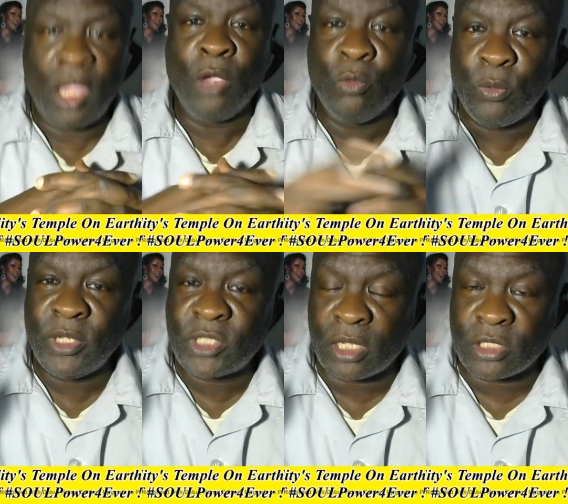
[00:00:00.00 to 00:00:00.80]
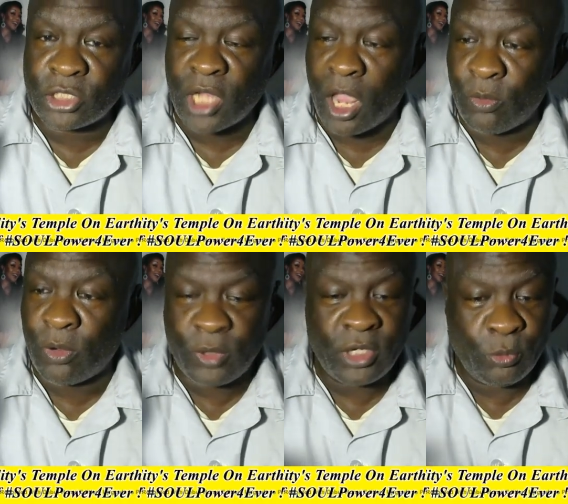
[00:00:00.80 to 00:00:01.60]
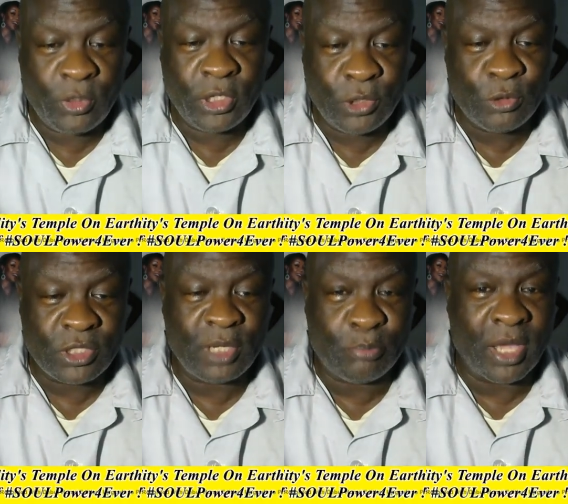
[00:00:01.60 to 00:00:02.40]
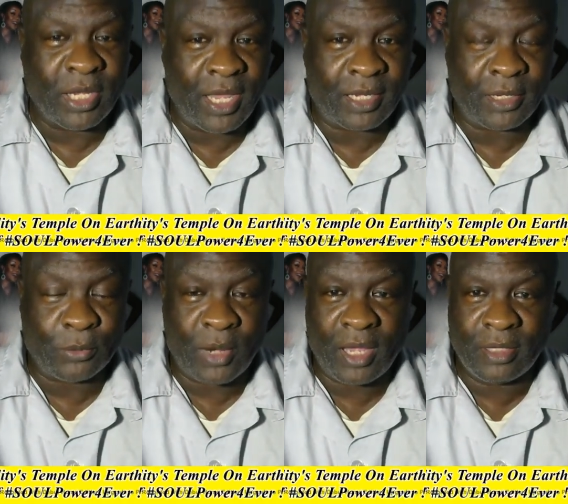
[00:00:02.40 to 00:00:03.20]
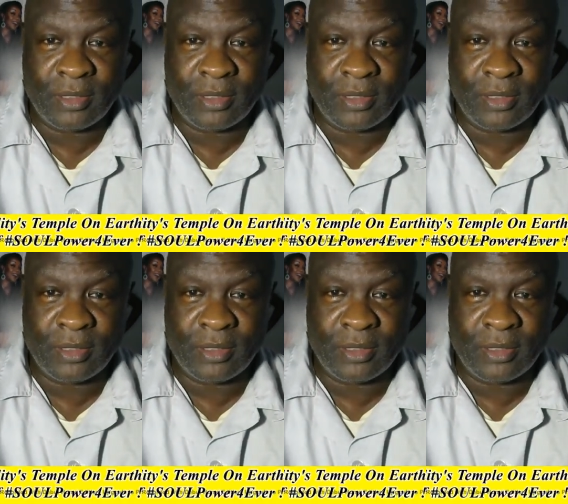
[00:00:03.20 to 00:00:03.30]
And when we take a shower, we, we're usually butt naked, right?